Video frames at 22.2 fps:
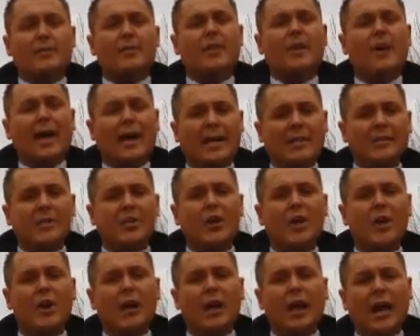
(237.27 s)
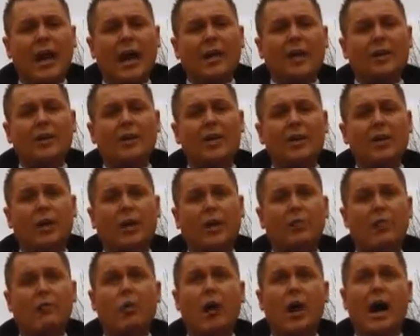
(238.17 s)
so that in turn I can look
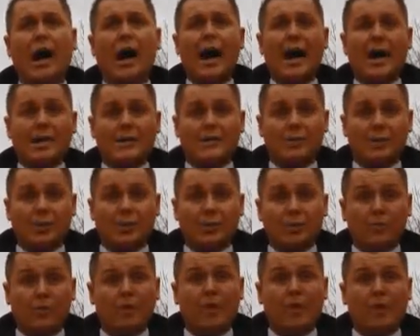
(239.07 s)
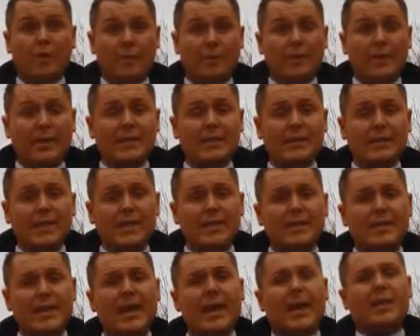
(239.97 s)
at what I do within
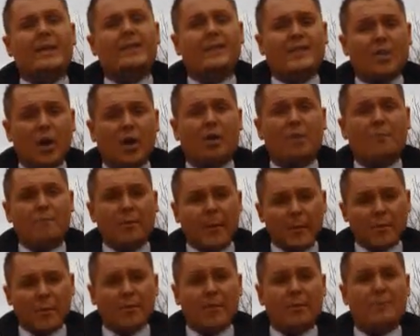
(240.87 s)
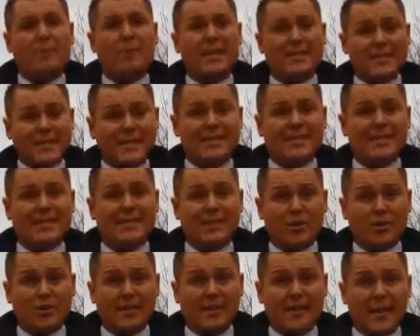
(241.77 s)
business and start to measure the business's
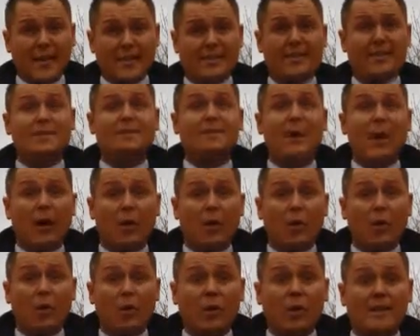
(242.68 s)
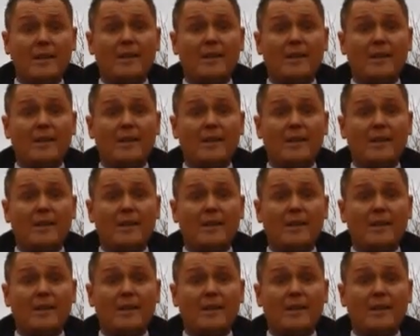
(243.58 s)
success as my own,